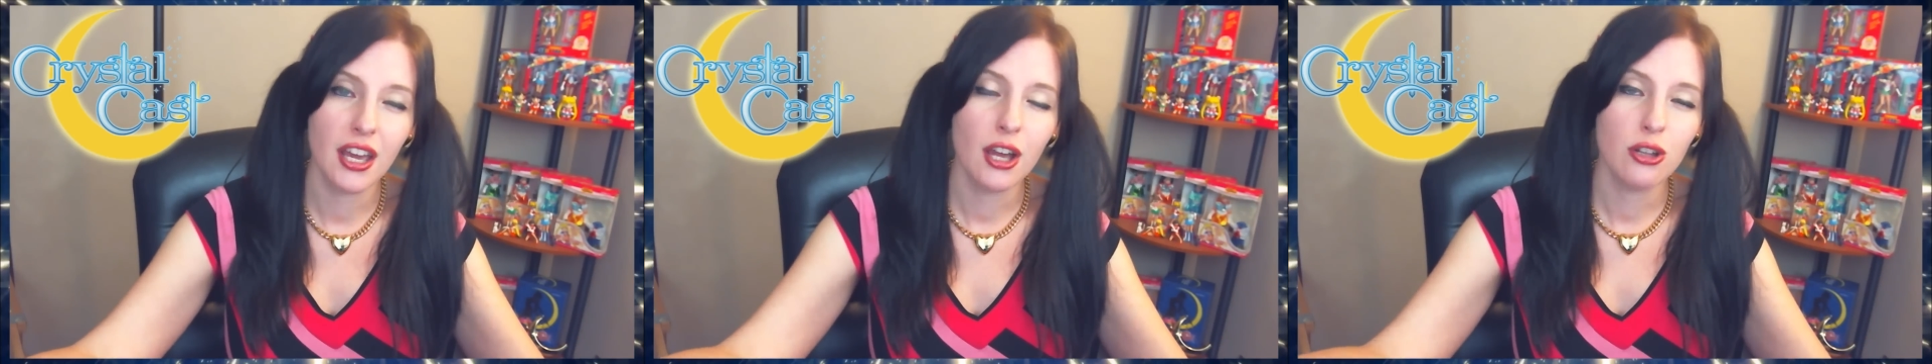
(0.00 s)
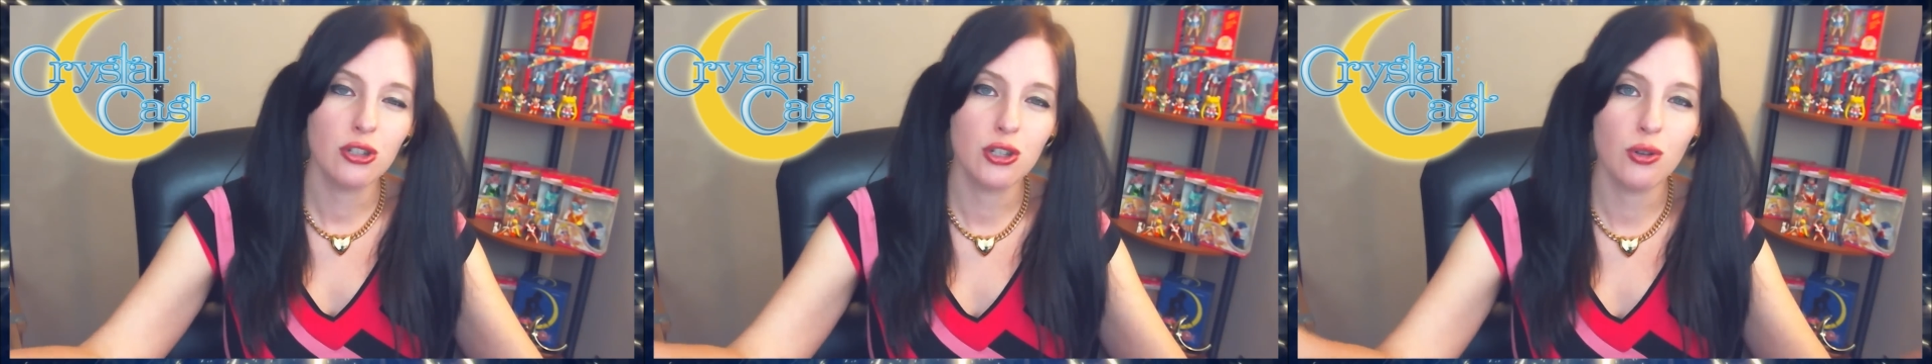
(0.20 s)

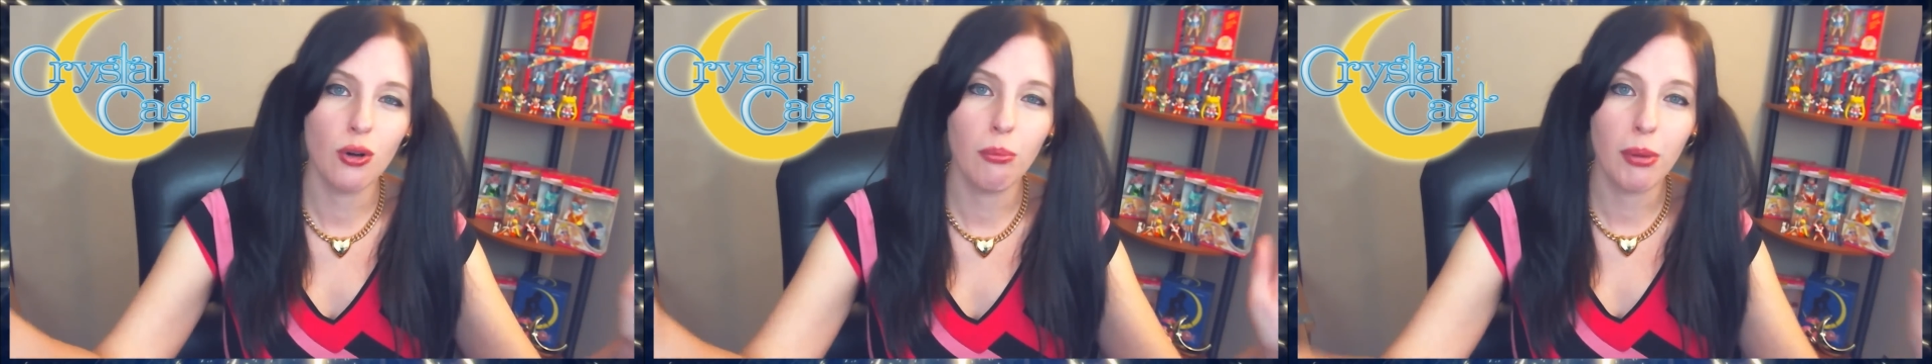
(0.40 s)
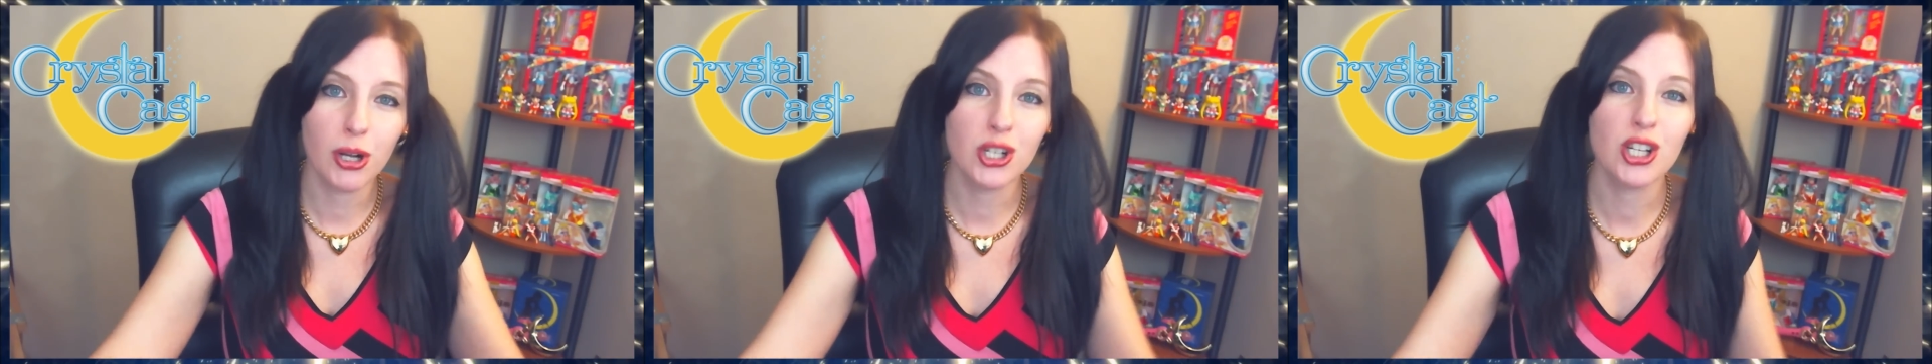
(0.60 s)
to a
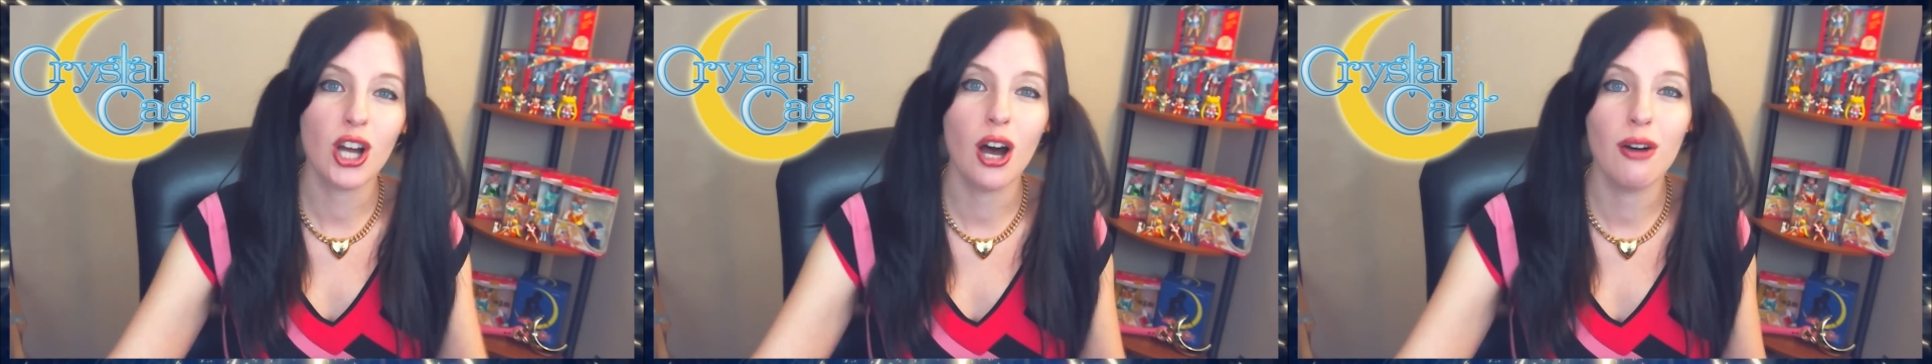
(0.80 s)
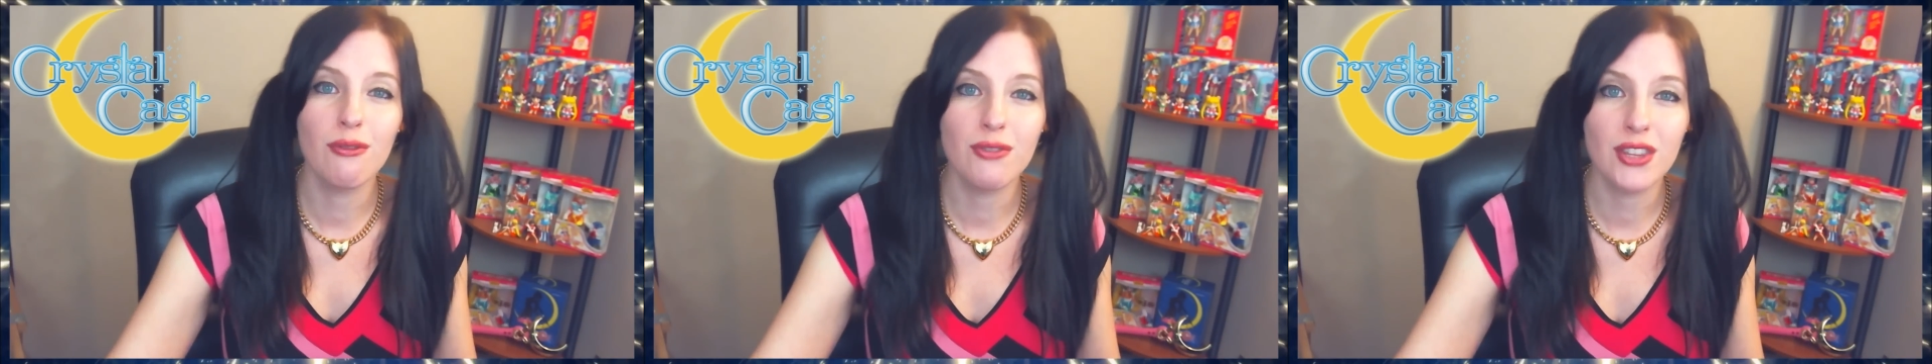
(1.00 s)
bunch
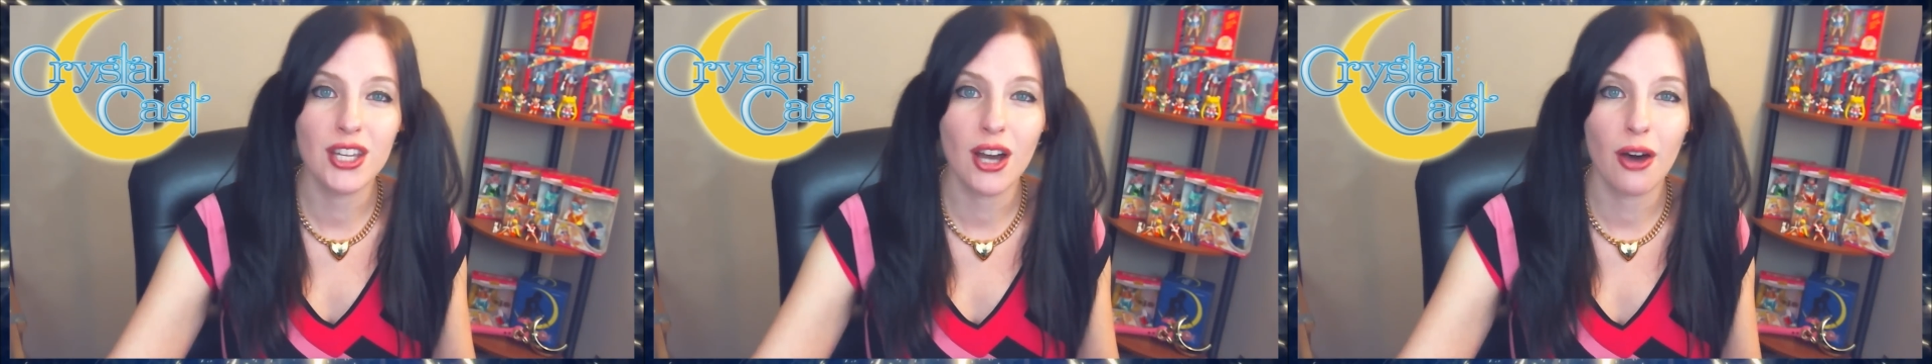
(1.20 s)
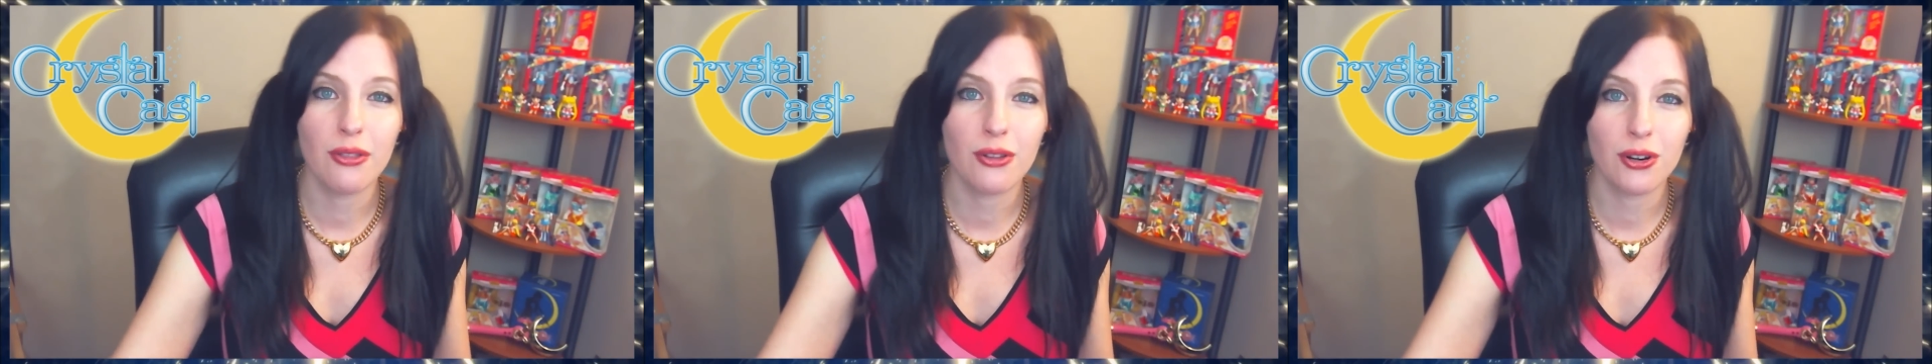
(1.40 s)
of the
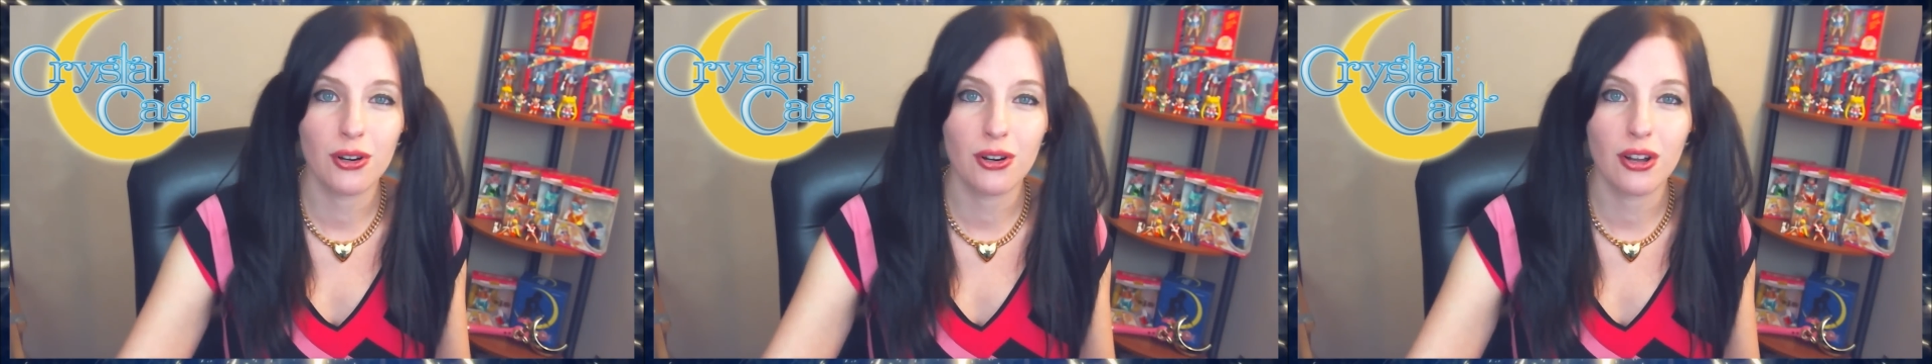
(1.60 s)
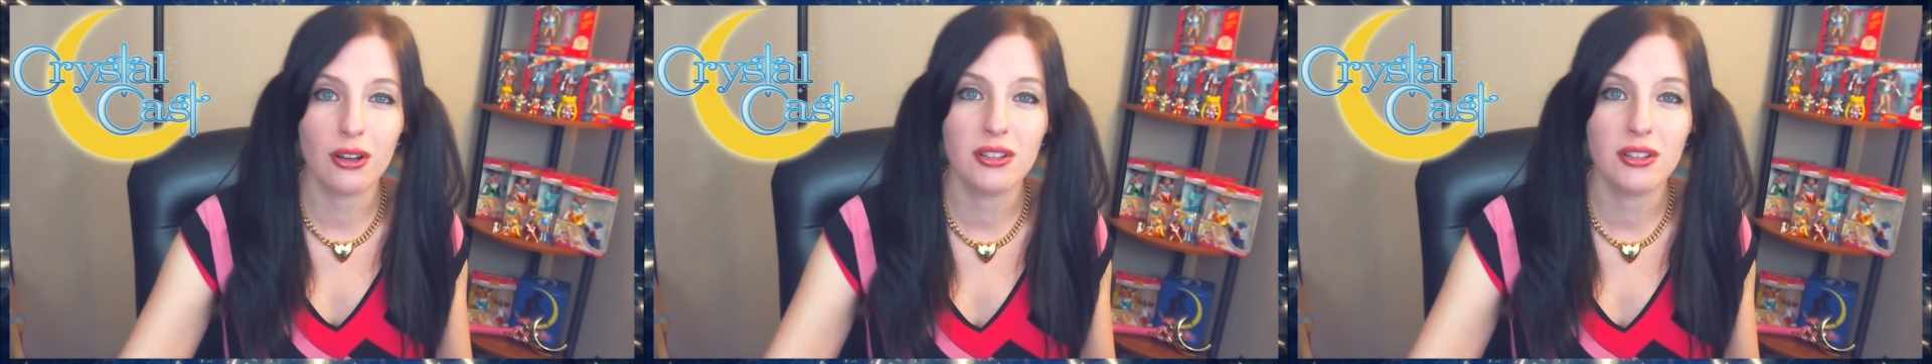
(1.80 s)
other